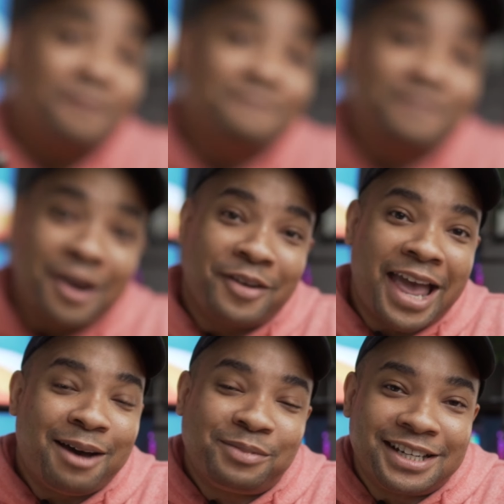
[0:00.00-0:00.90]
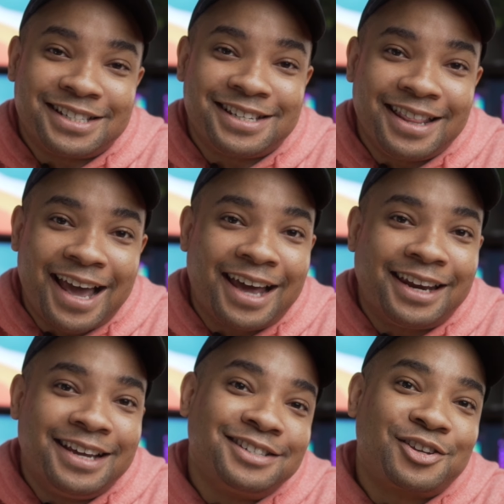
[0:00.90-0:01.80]
very happy to see
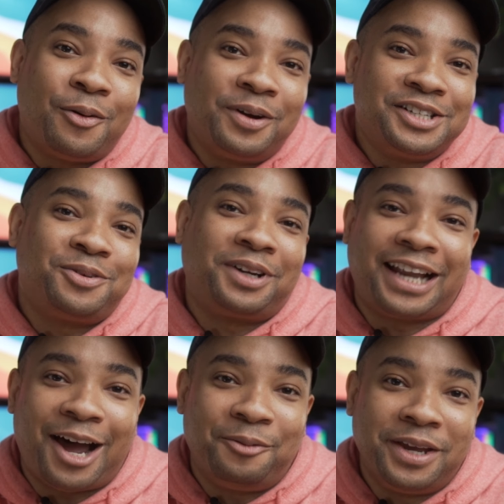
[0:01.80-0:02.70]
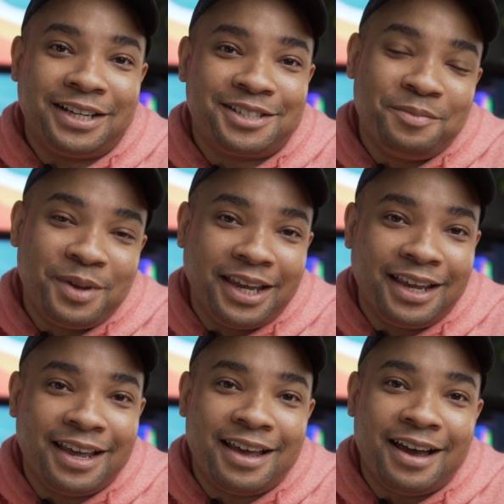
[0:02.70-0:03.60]
that. It's going to allow me to be
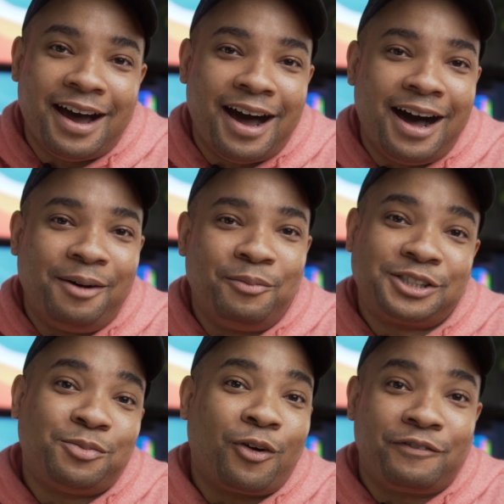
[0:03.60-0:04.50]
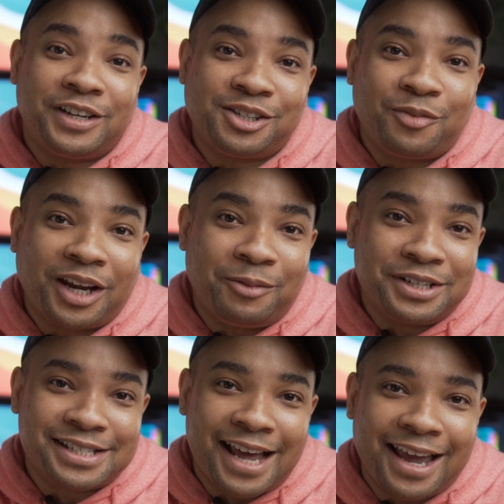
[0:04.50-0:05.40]
much more efficient while I'm
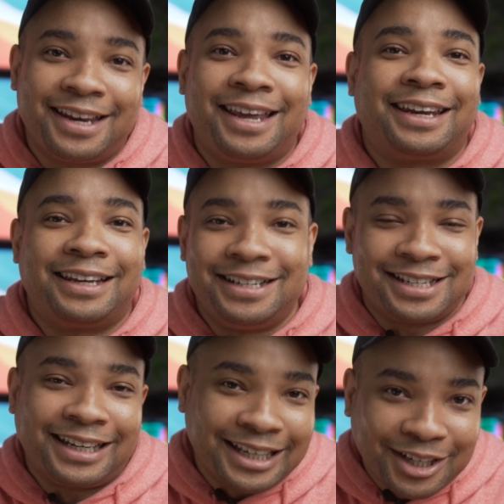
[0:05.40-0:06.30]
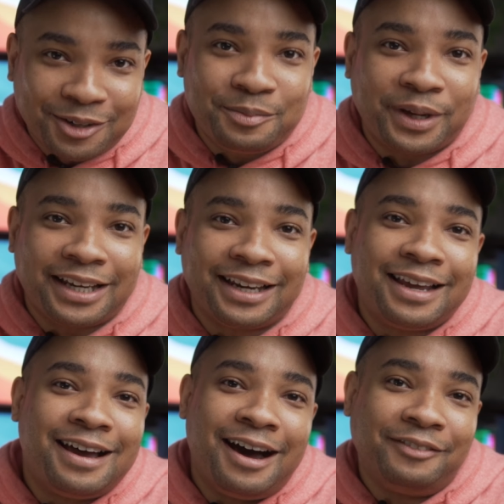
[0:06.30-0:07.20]
on site, and at least a little bit
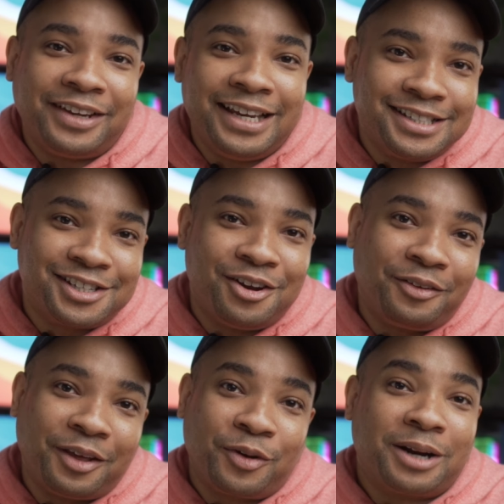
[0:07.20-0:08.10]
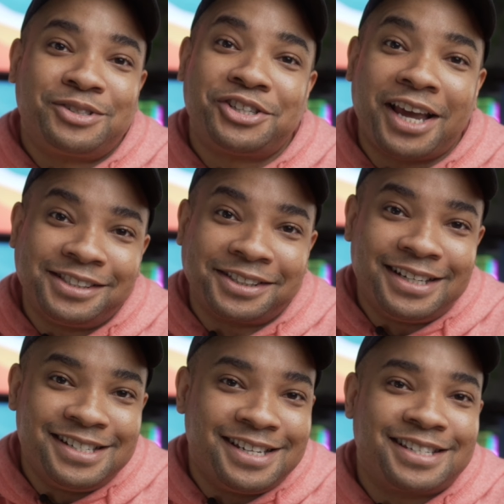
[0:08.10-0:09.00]
of ease to know that when I'm changing
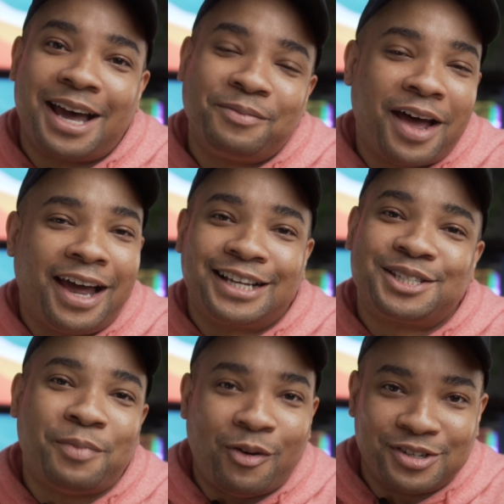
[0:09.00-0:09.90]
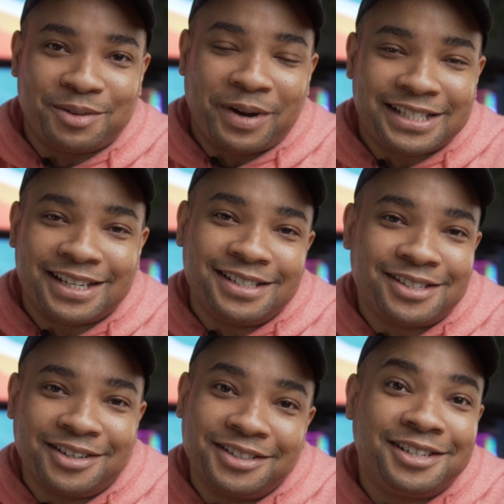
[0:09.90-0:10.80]
lenses, I'm not exposing my
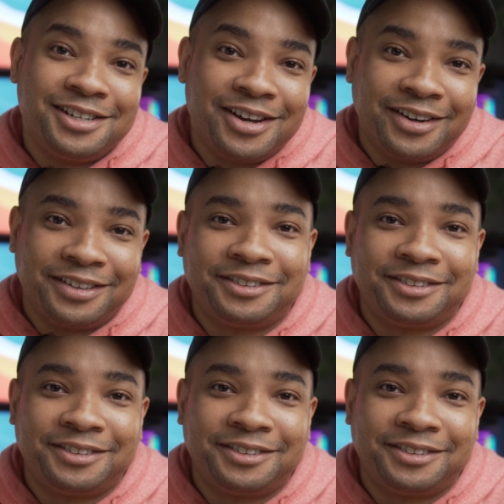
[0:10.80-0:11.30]
sensor to dirt.